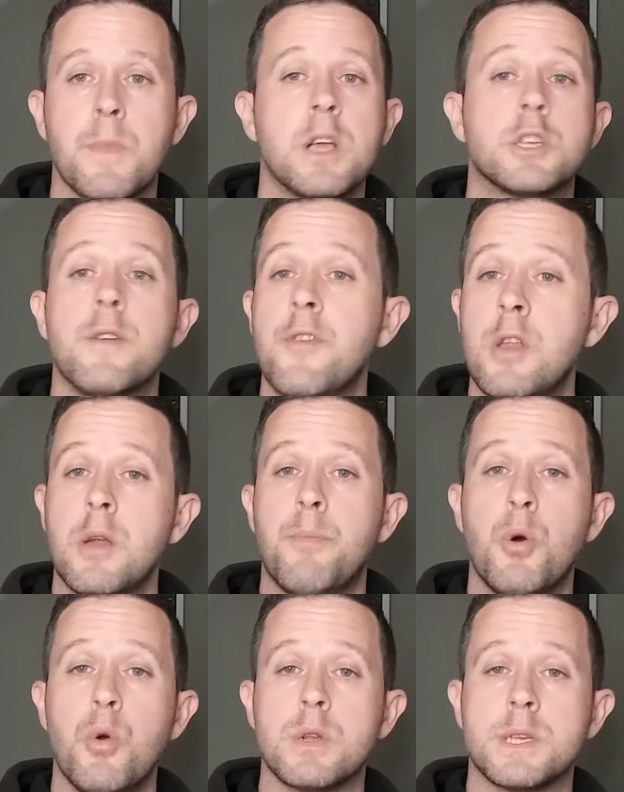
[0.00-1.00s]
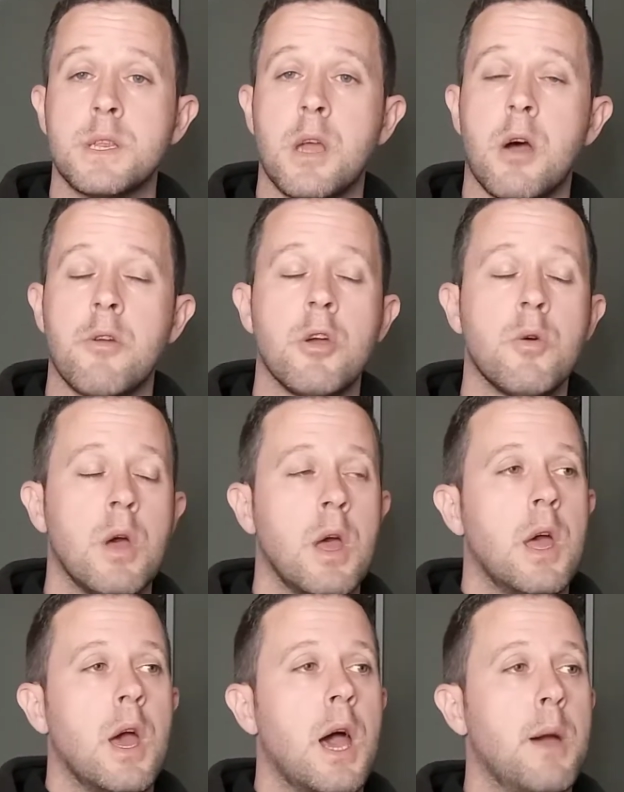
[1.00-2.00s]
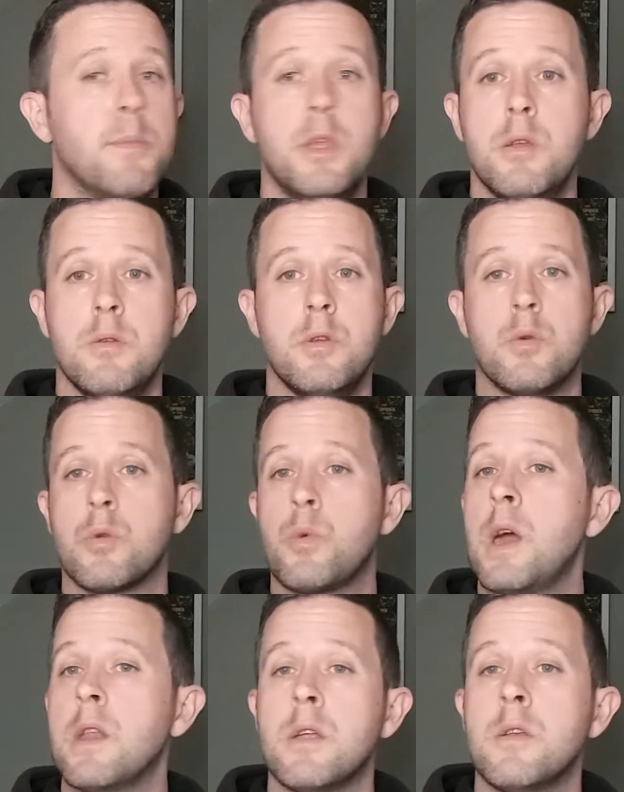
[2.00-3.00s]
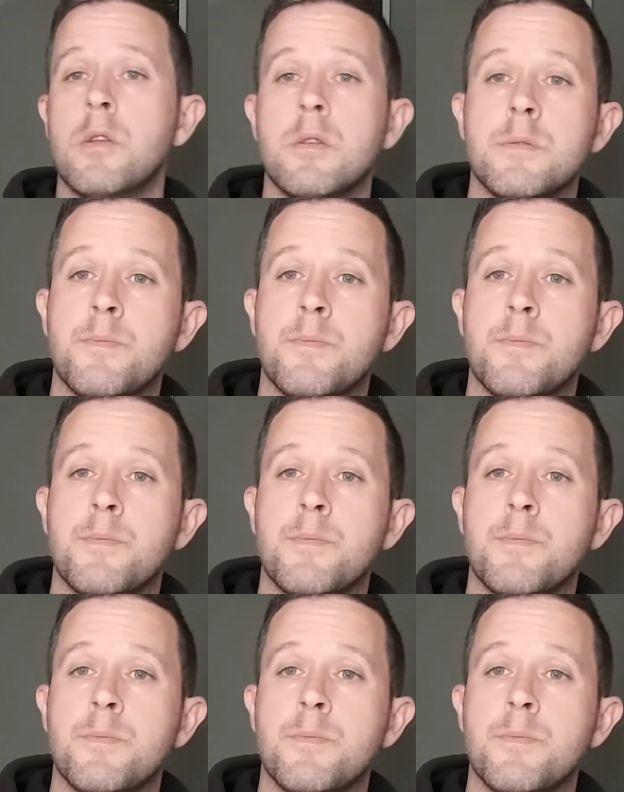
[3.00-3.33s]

So if you're in a pool scenario, you will wear a